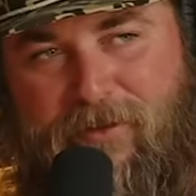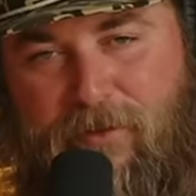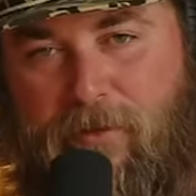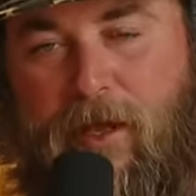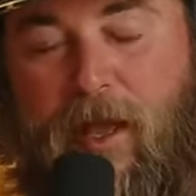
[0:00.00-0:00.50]

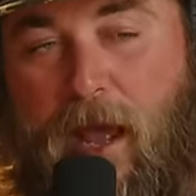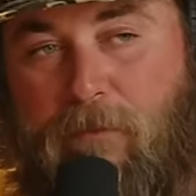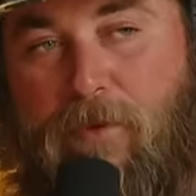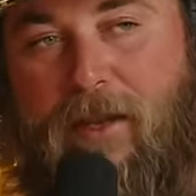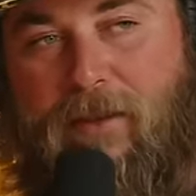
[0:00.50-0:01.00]
So I
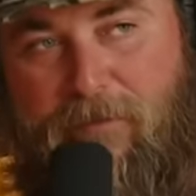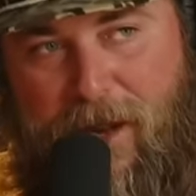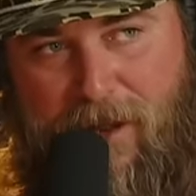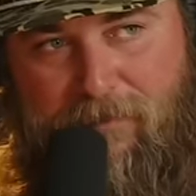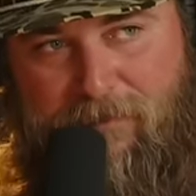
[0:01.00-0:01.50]
break them
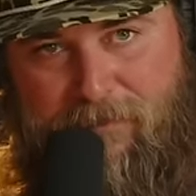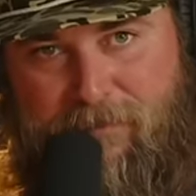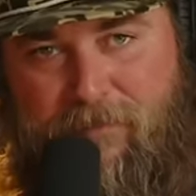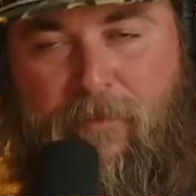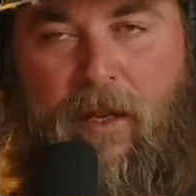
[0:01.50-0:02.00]
down
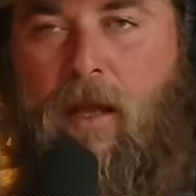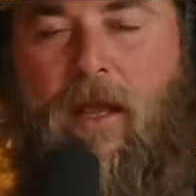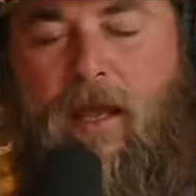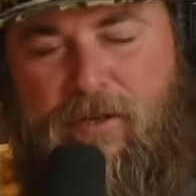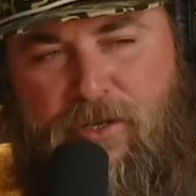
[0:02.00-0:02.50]

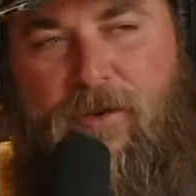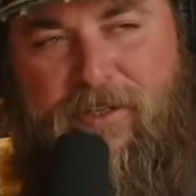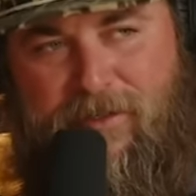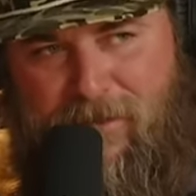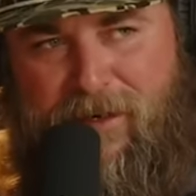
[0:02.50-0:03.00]
to a
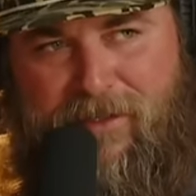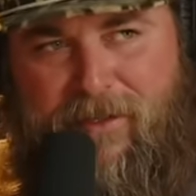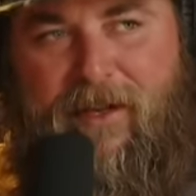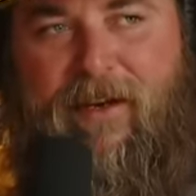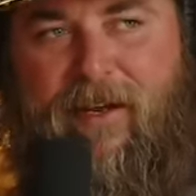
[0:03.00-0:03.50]
certain
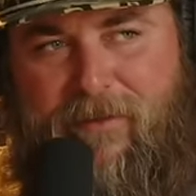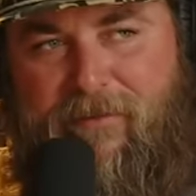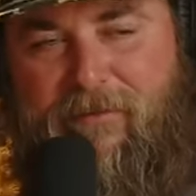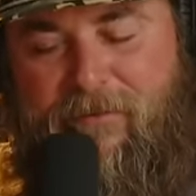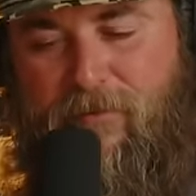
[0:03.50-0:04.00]
extent, like
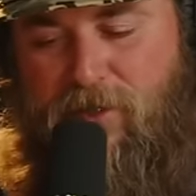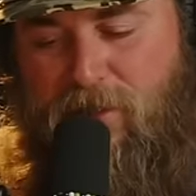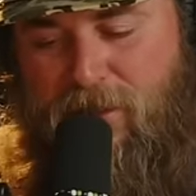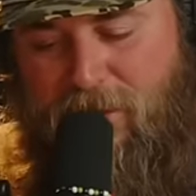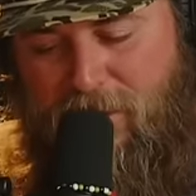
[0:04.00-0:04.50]
which
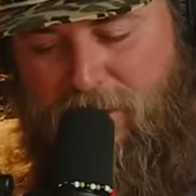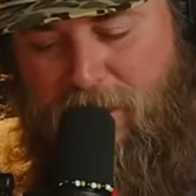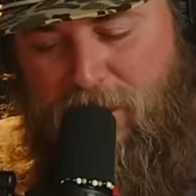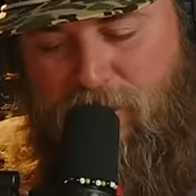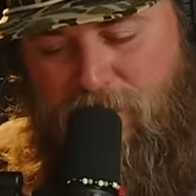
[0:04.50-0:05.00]
the
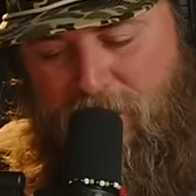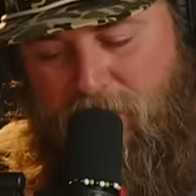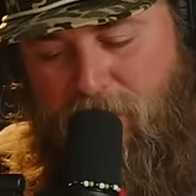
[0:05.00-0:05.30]
16 inch six